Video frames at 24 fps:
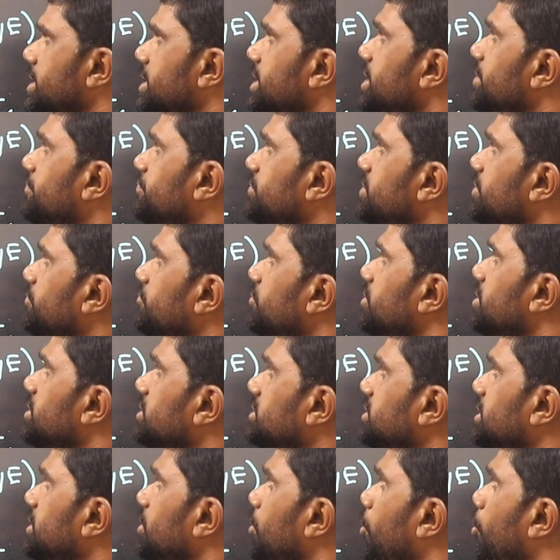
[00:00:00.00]
If the
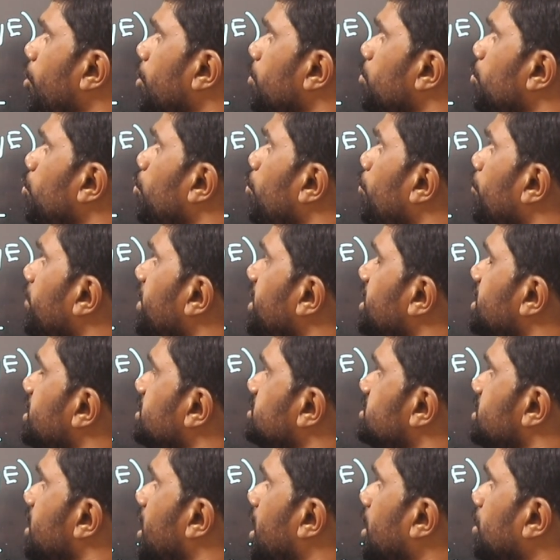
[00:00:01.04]
work done on moving a
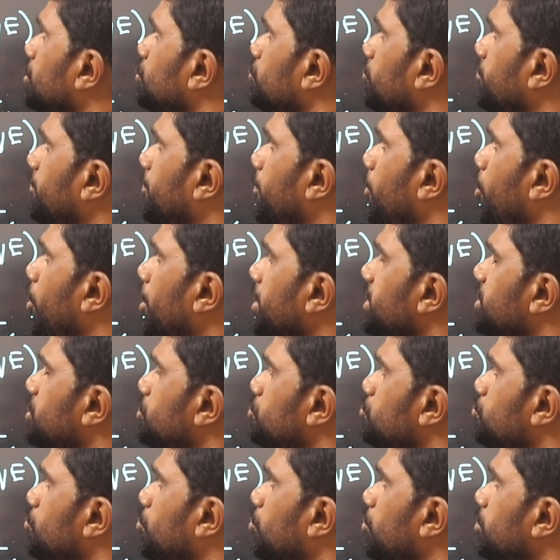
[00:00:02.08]
charge of
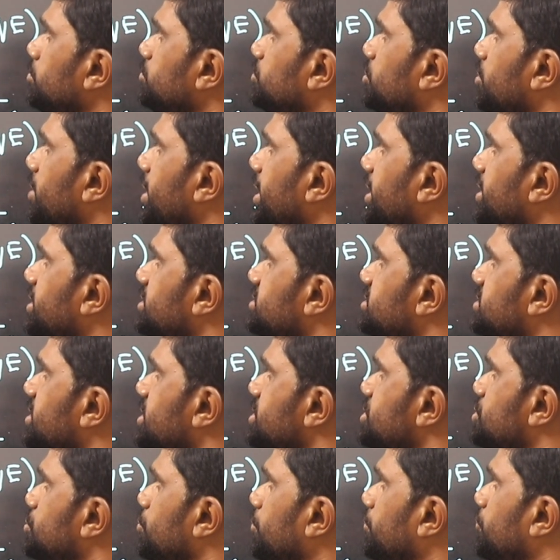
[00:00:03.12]
0.2 coulomb through a
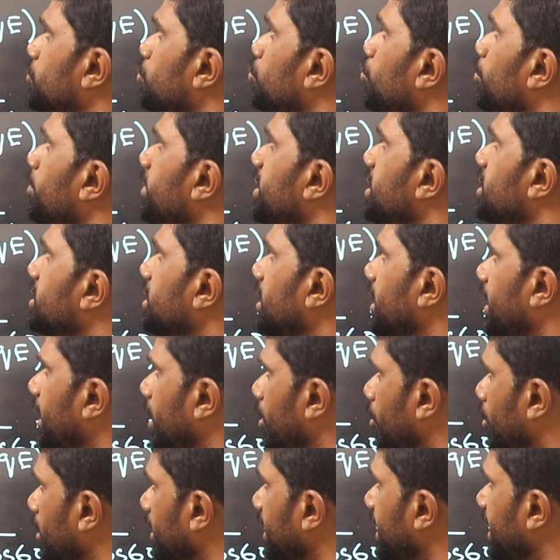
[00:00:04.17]
distance of 2 meter
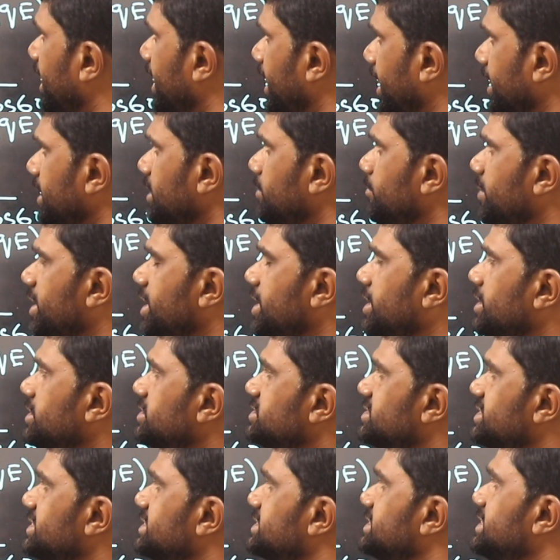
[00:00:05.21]
along a line
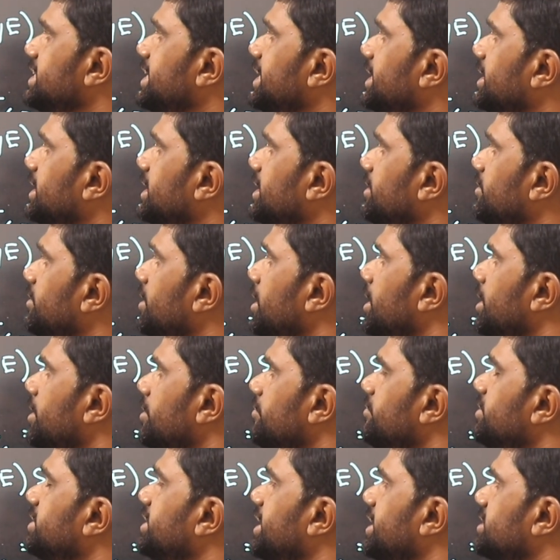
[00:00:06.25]
making 60 degree
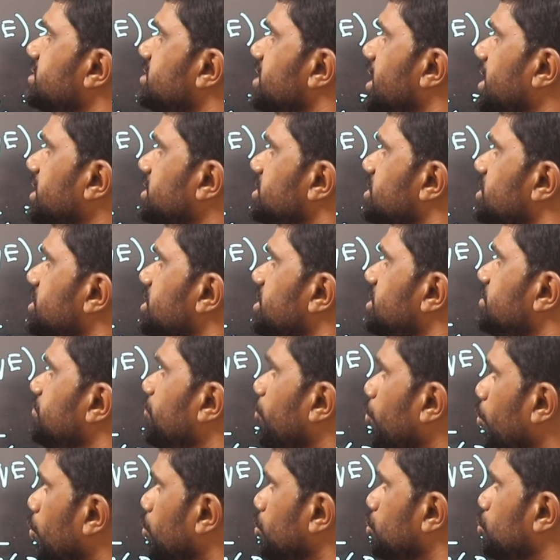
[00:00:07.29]
with x-axis is
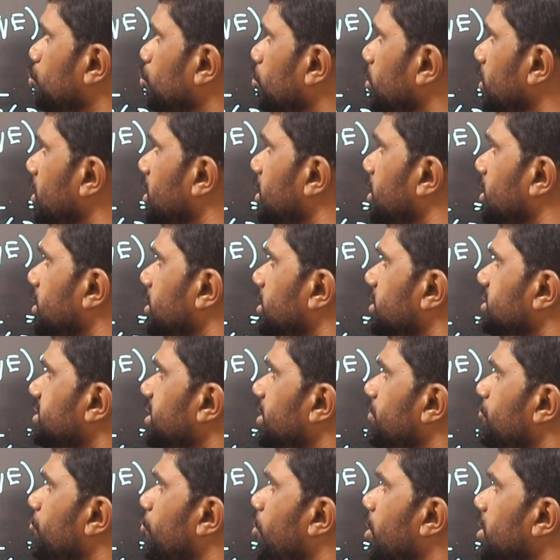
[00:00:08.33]
4 joule,
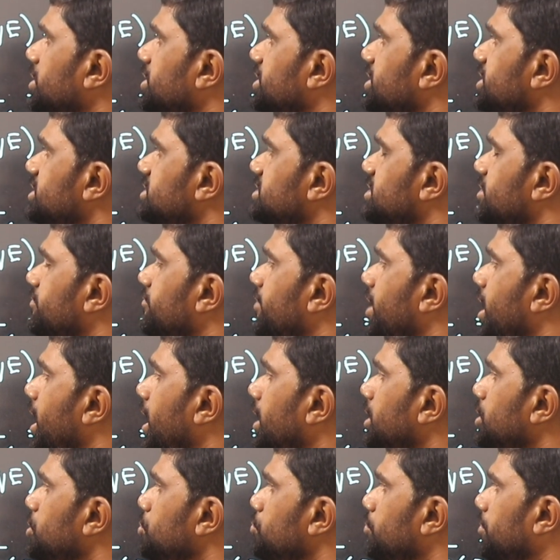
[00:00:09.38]
then what is the
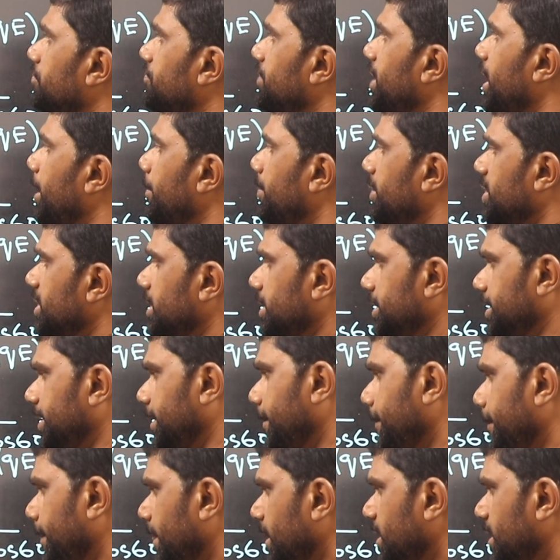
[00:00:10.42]
value of capital E?